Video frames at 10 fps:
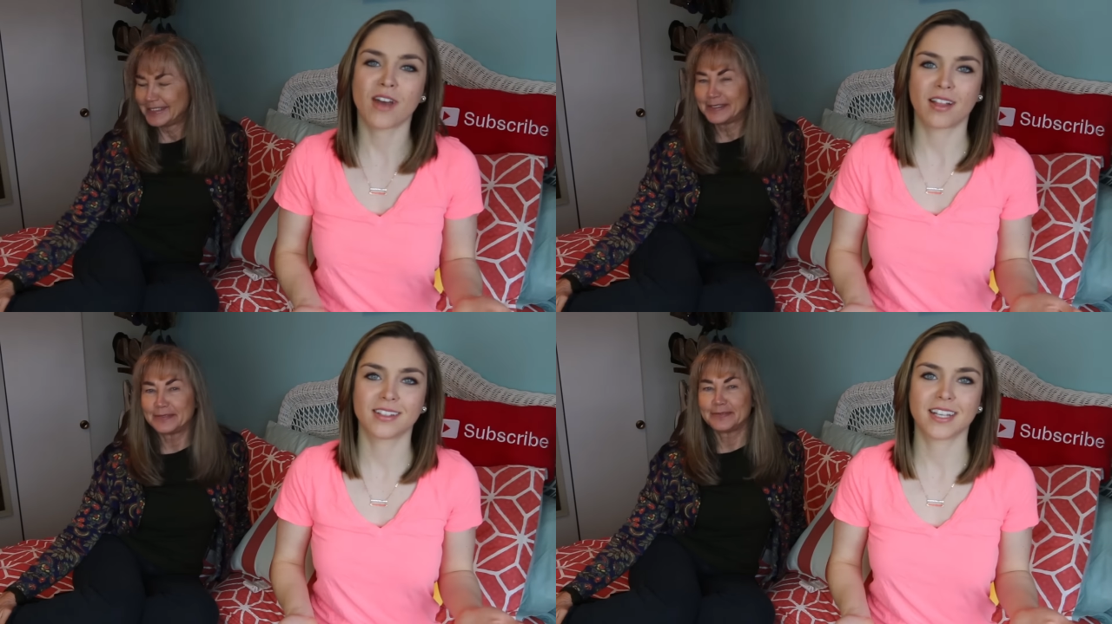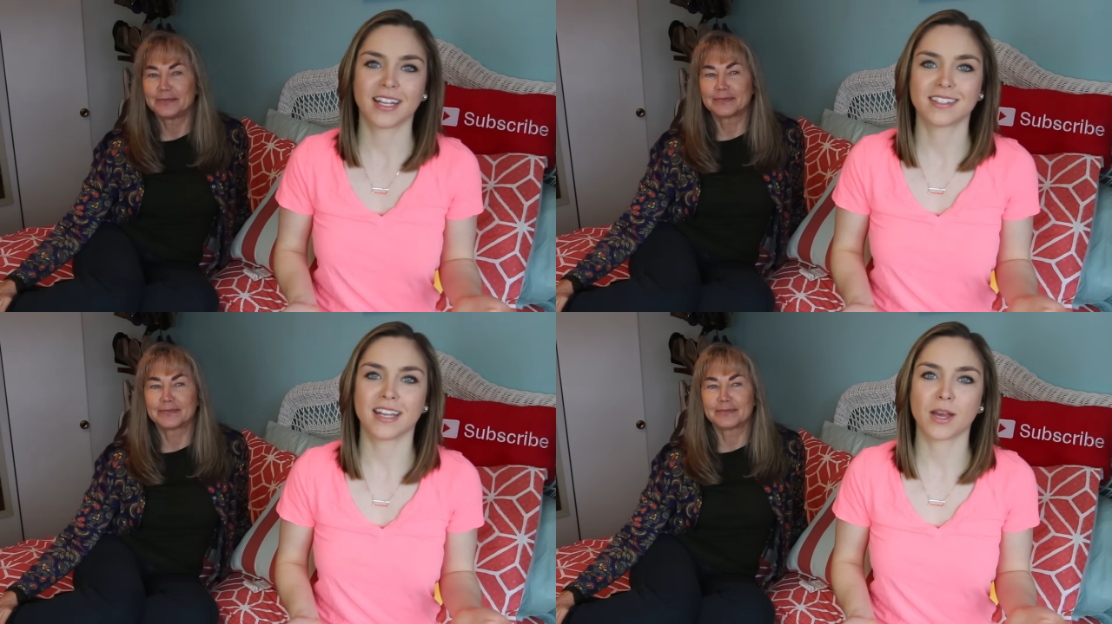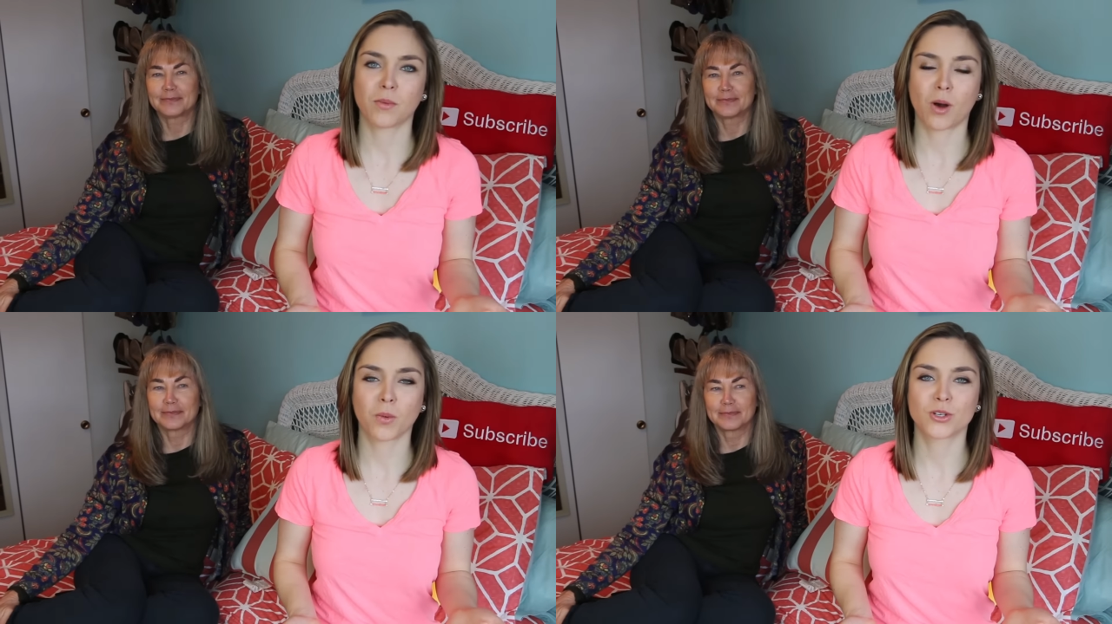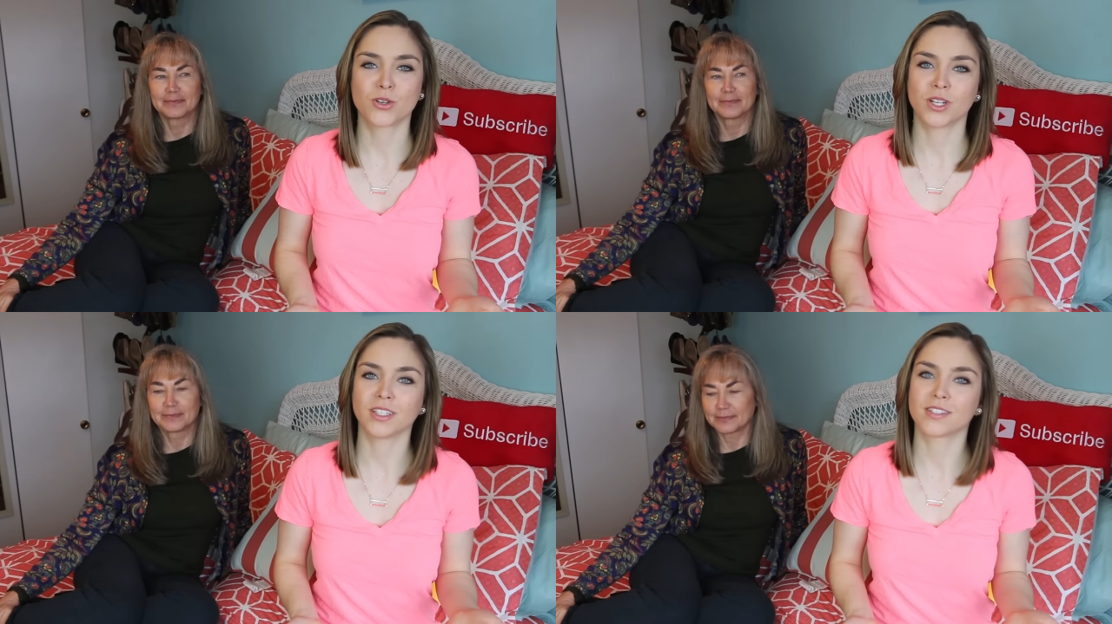Speaker 1: Valentine's Day while we're
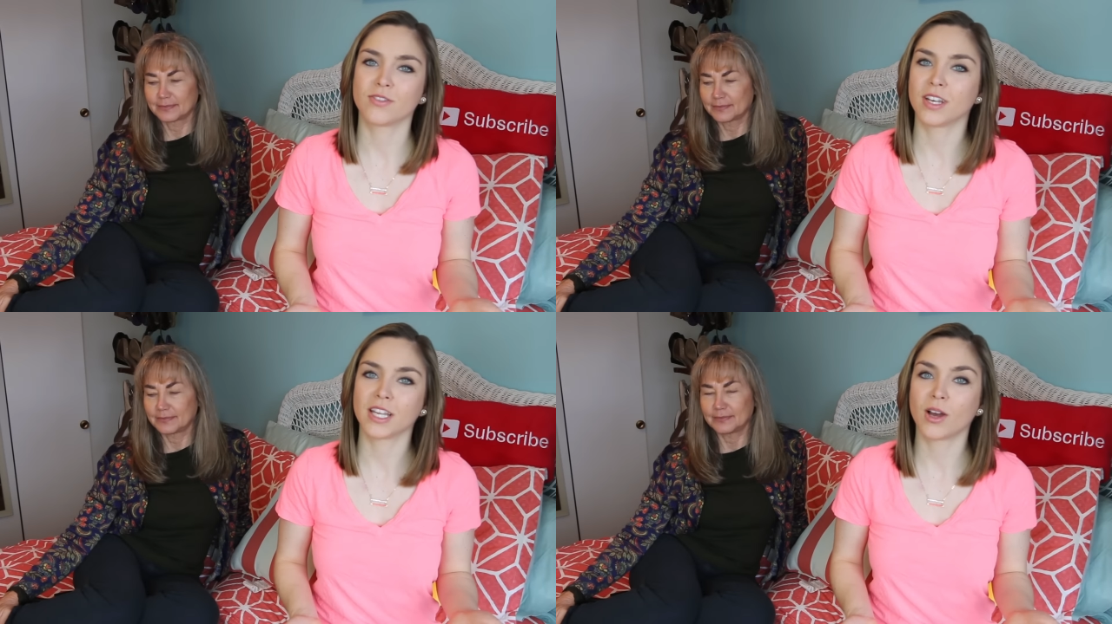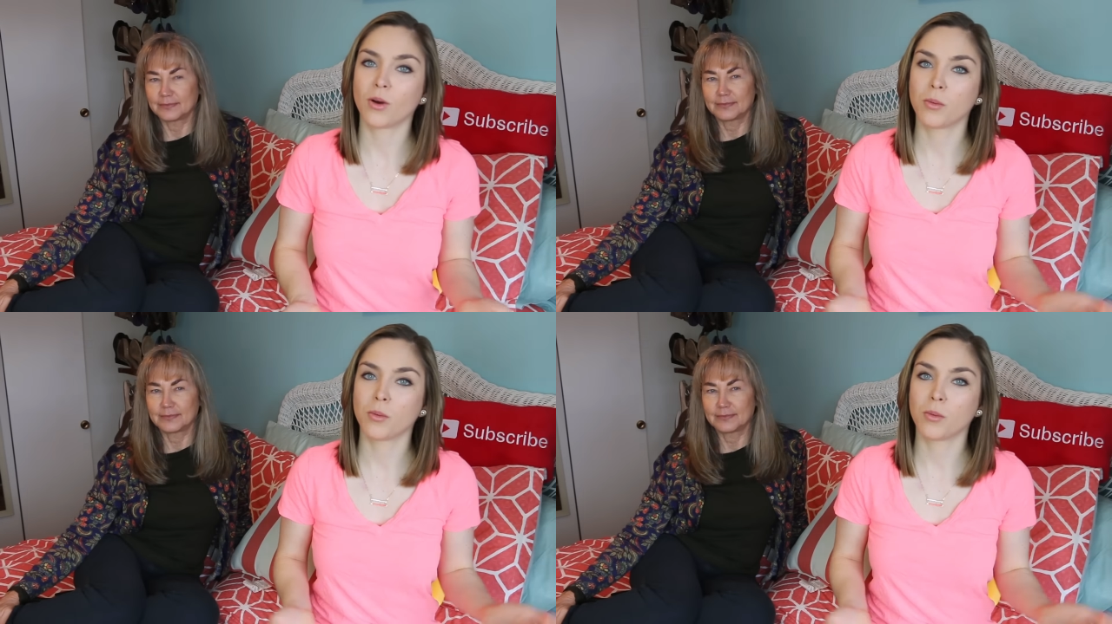shooting this video.